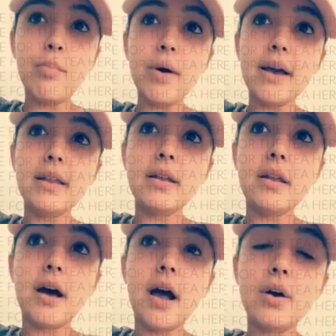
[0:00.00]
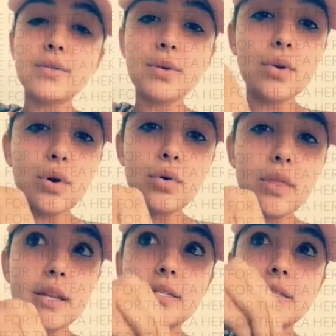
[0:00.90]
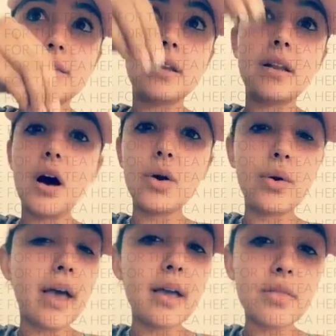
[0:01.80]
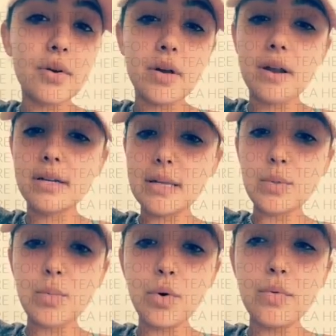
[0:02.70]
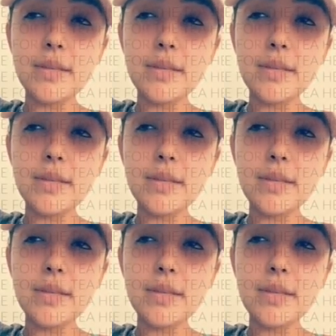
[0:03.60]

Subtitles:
but I also know that it's not okay and they're not acceptable.